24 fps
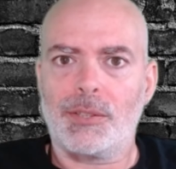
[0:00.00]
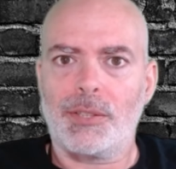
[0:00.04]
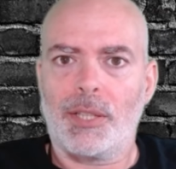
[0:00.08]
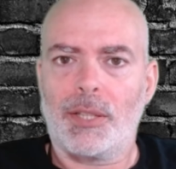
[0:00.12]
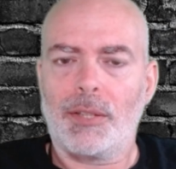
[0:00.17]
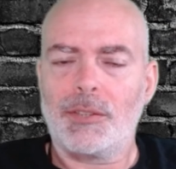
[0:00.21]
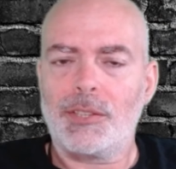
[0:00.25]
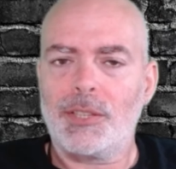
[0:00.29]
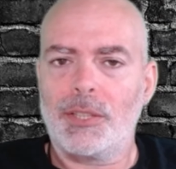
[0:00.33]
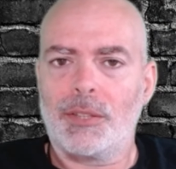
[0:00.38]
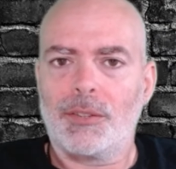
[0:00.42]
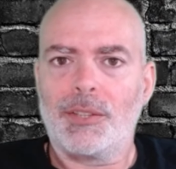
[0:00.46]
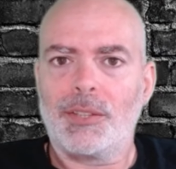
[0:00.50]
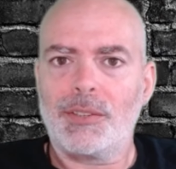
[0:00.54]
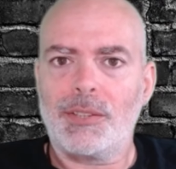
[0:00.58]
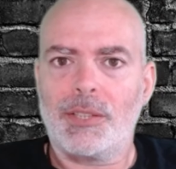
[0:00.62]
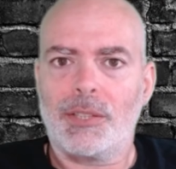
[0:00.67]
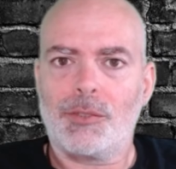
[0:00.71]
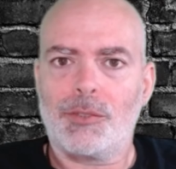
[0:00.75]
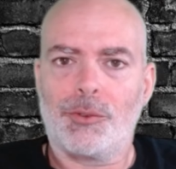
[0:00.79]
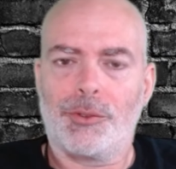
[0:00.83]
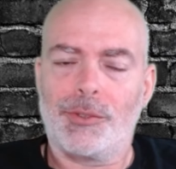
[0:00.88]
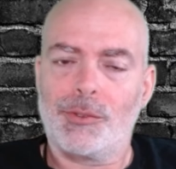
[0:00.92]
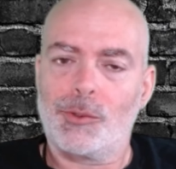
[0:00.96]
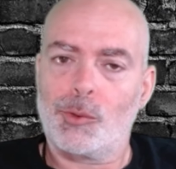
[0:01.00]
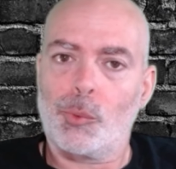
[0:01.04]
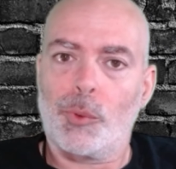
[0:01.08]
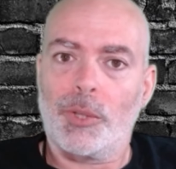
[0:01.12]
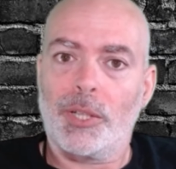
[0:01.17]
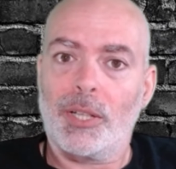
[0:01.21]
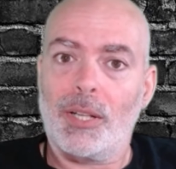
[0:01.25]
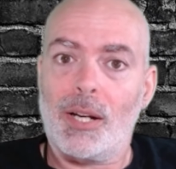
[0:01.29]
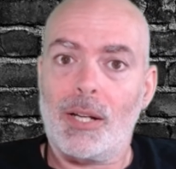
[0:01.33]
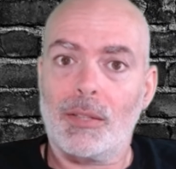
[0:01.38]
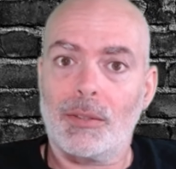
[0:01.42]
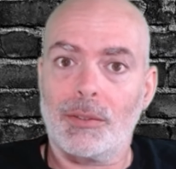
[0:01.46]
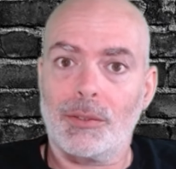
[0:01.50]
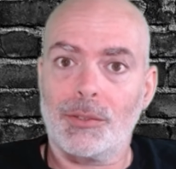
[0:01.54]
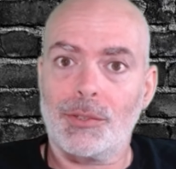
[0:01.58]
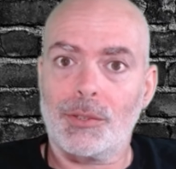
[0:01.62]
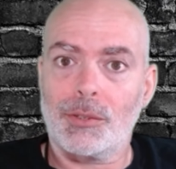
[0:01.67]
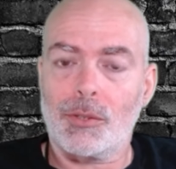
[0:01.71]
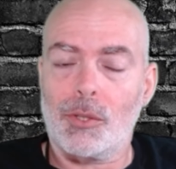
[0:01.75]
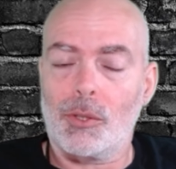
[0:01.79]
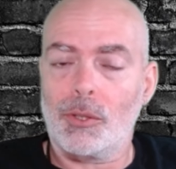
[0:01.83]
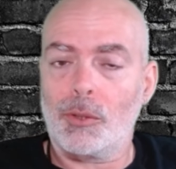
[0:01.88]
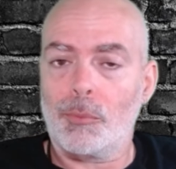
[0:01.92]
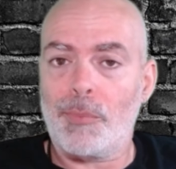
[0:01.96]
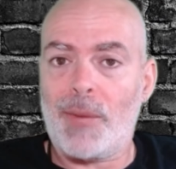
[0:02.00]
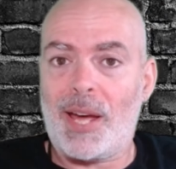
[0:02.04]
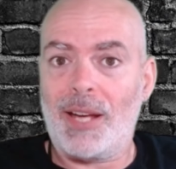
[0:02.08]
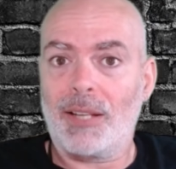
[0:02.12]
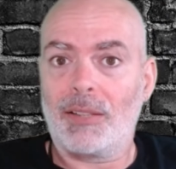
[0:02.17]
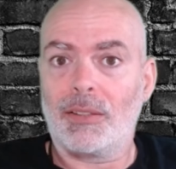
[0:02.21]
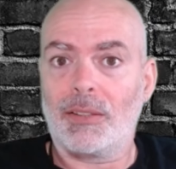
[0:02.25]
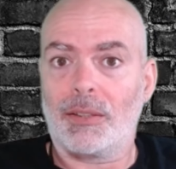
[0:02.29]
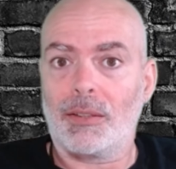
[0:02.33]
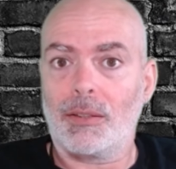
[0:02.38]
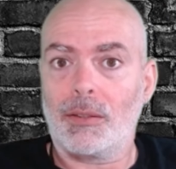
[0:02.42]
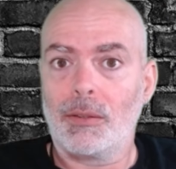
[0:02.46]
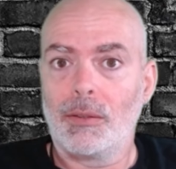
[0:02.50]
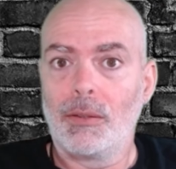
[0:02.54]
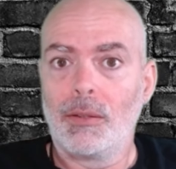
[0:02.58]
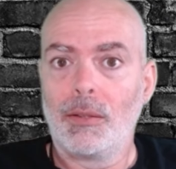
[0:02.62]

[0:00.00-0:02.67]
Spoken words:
They sell an accessory for $20. It's called a MagLink.